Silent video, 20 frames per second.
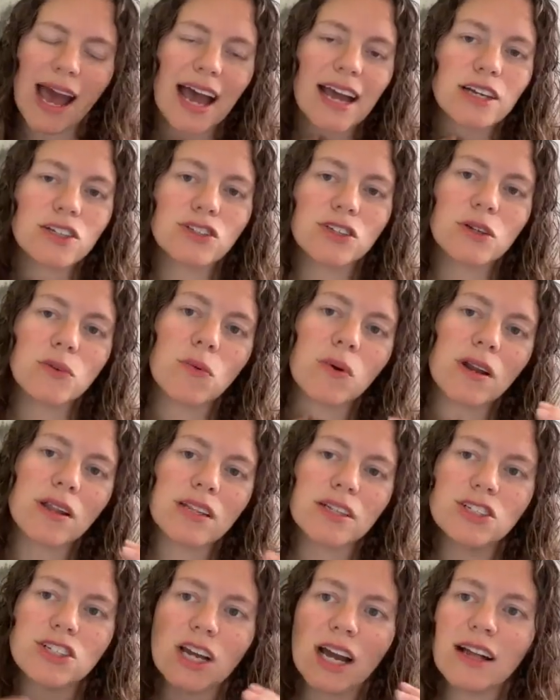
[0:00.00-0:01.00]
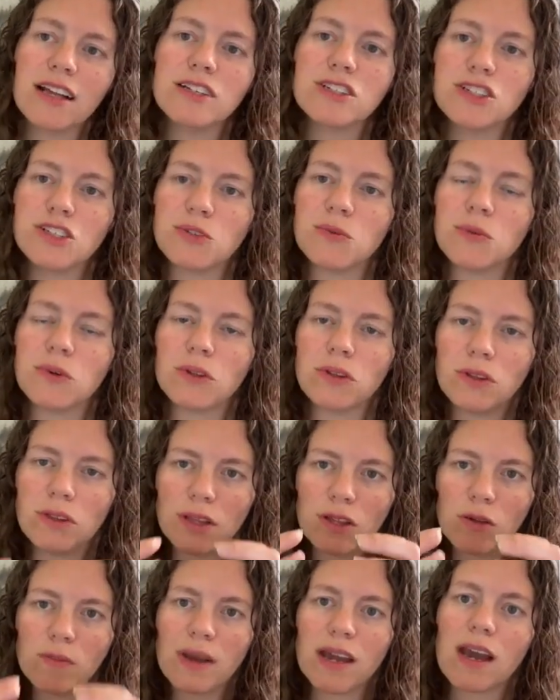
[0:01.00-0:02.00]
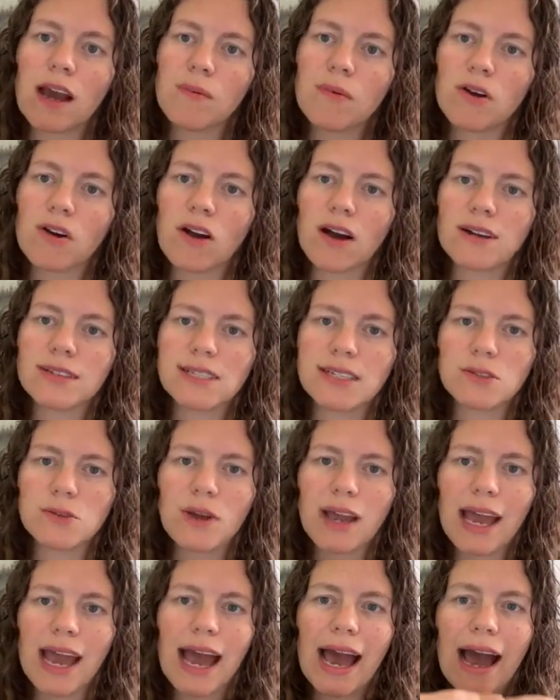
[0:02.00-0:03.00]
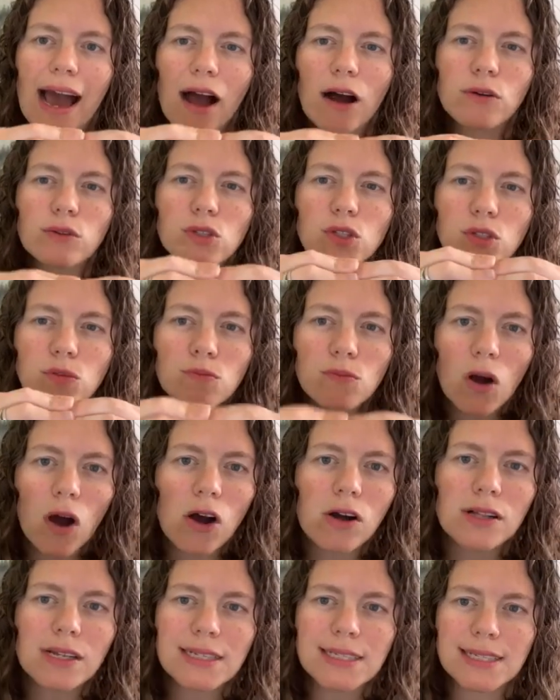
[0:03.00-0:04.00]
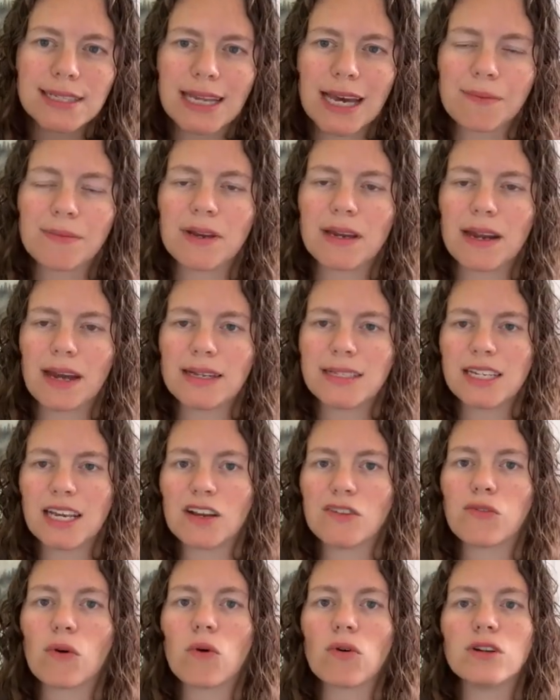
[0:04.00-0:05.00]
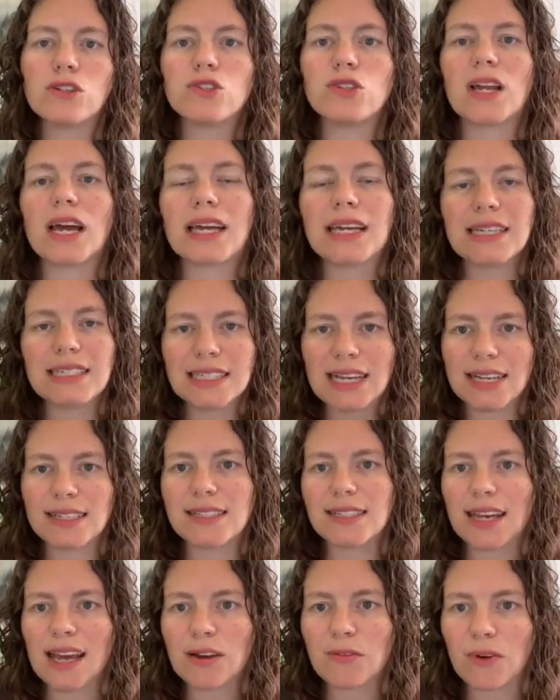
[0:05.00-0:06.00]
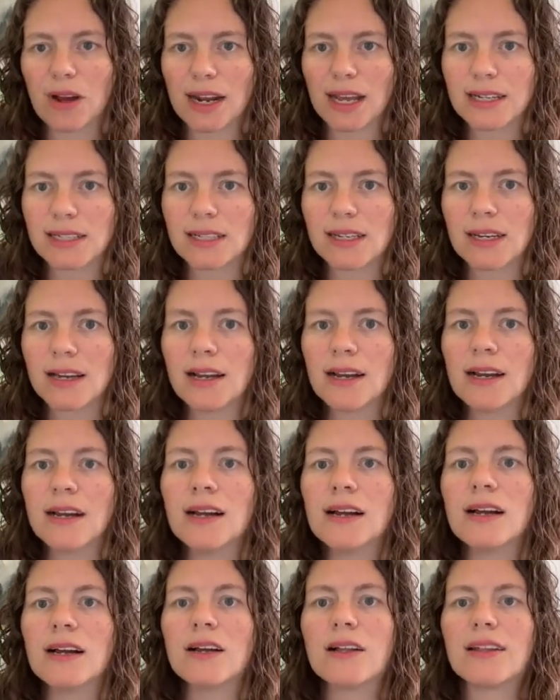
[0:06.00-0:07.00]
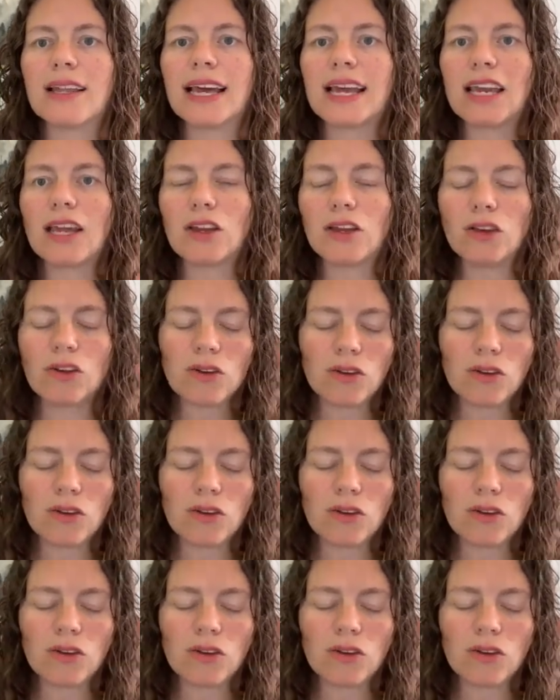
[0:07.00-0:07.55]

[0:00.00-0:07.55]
actually one of the challenges that you may come across is, okay, how small a step can I take forward so that I can test it and run it? Like